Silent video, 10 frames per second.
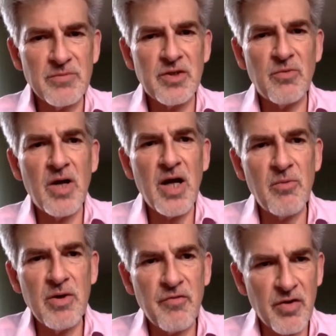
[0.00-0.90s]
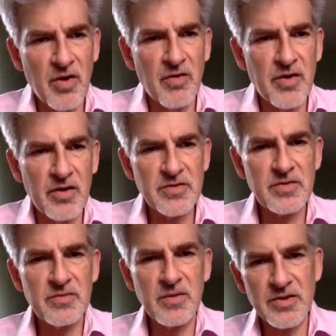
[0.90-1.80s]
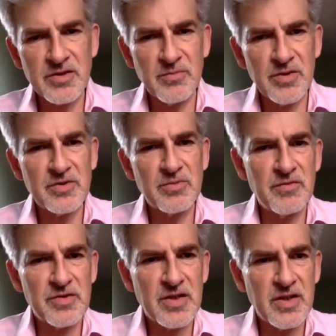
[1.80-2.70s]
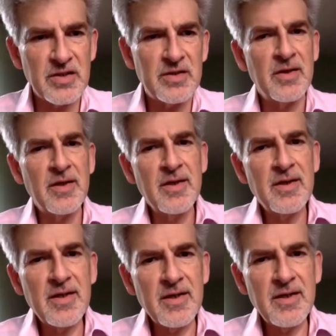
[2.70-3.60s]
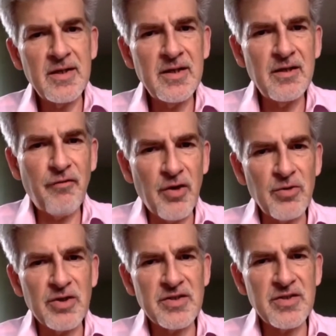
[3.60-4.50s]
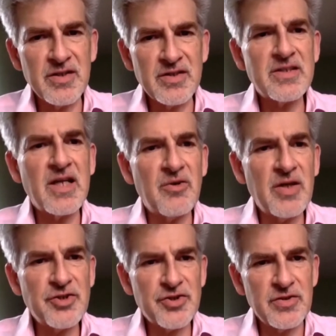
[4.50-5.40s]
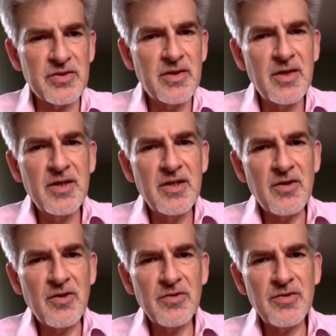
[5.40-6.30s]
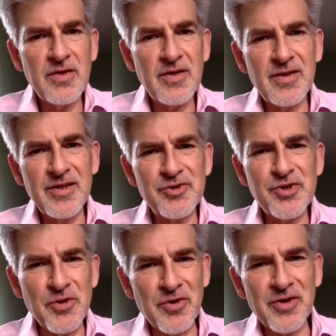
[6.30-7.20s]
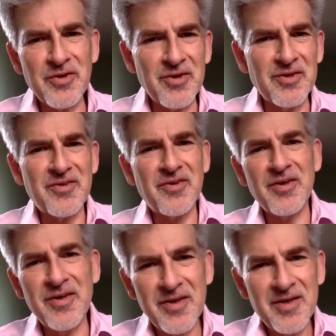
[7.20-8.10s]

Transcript: So where we've got those customers, we've seen a focus and acceleration on ensuring that